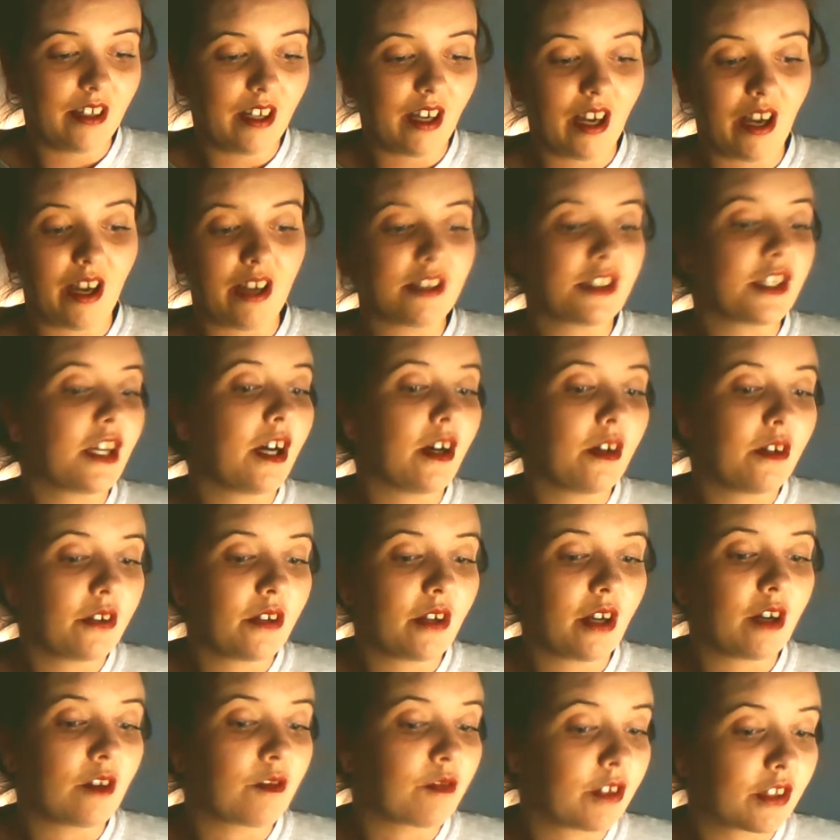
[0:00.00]
I tell you,
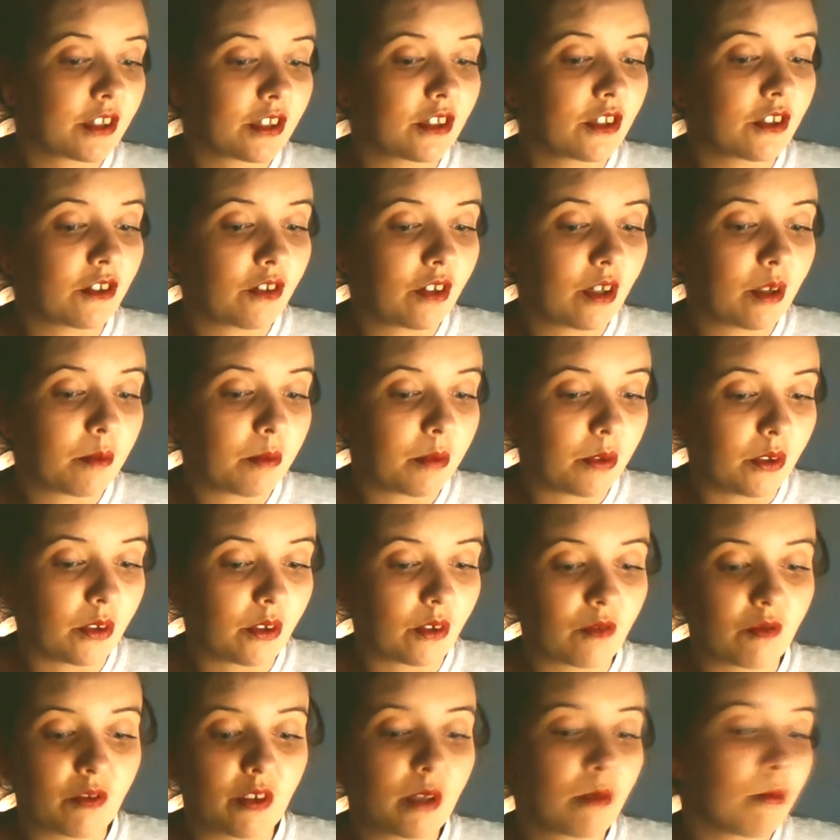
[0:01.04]
I've written a great book.
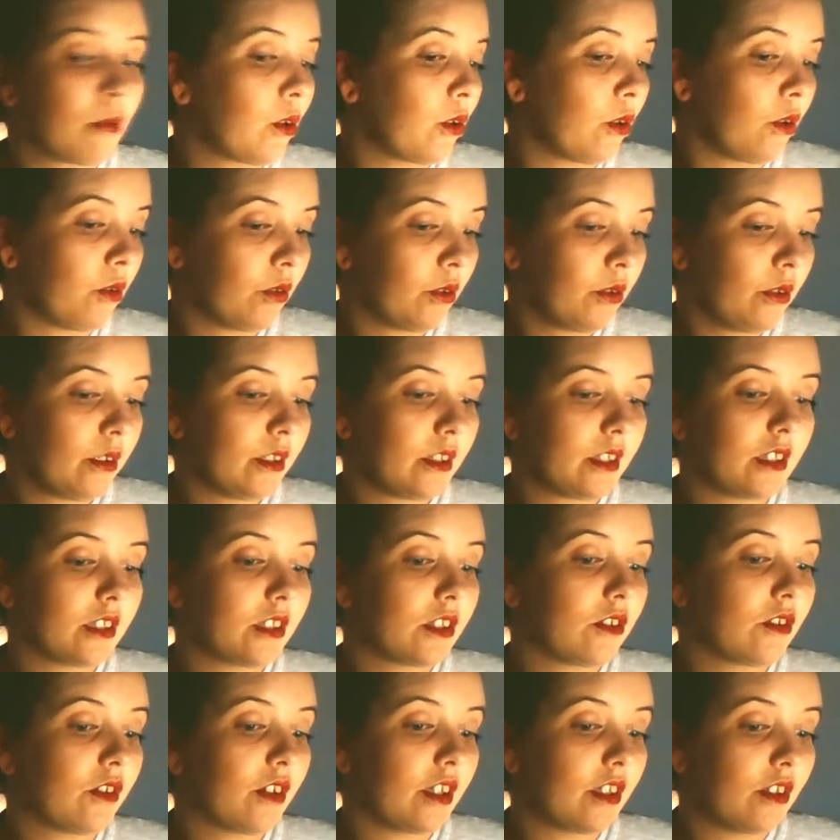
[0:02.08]
Read my novel, it is a
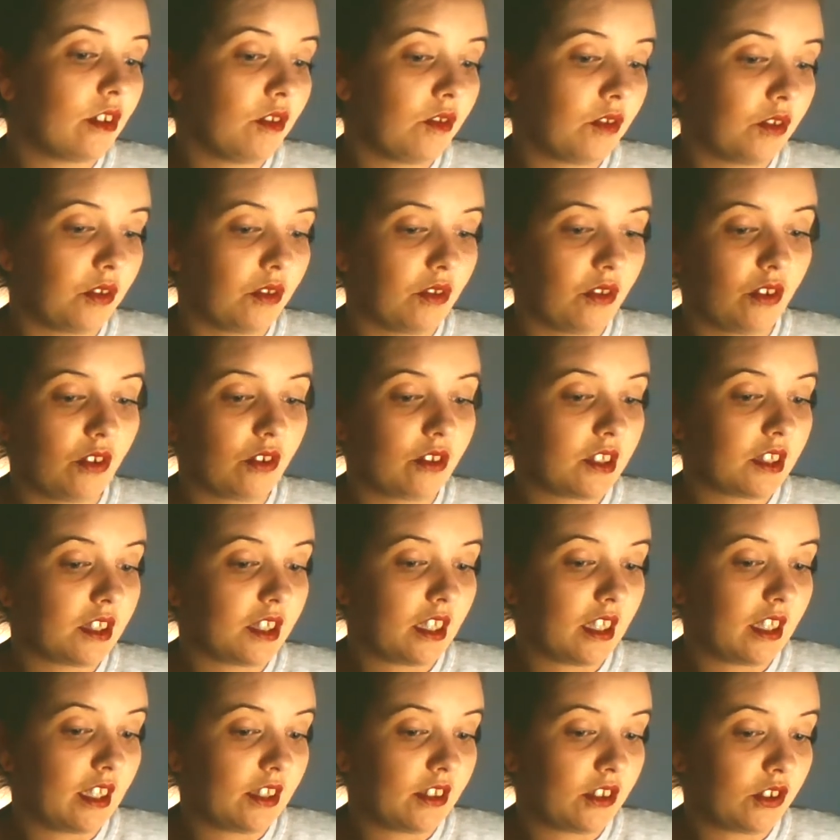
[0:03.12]
great novel, Lawrence
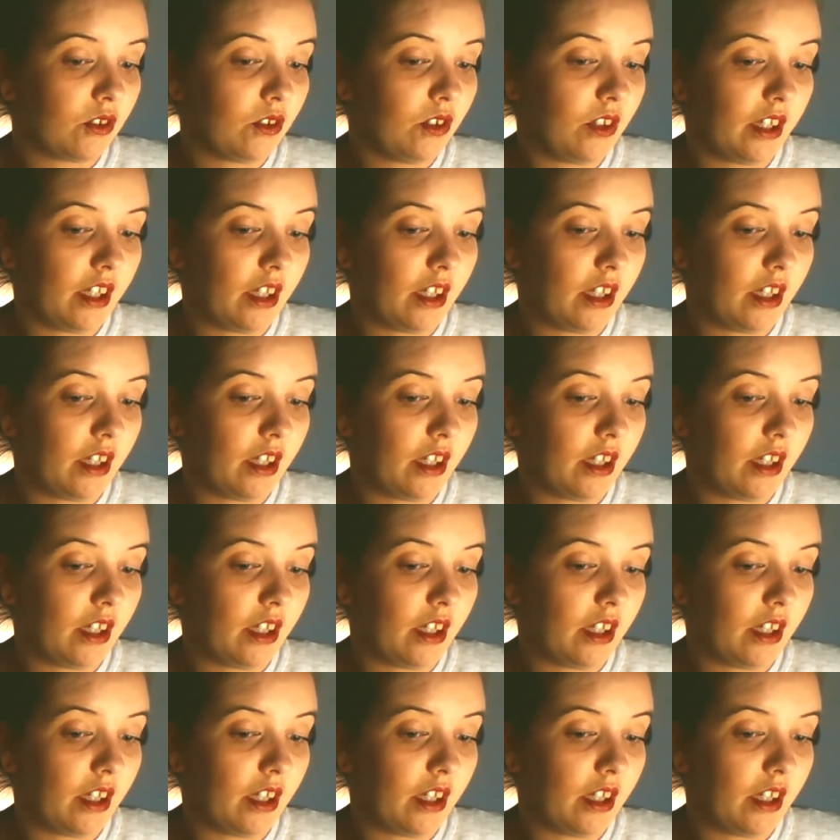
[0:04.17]
declared shortly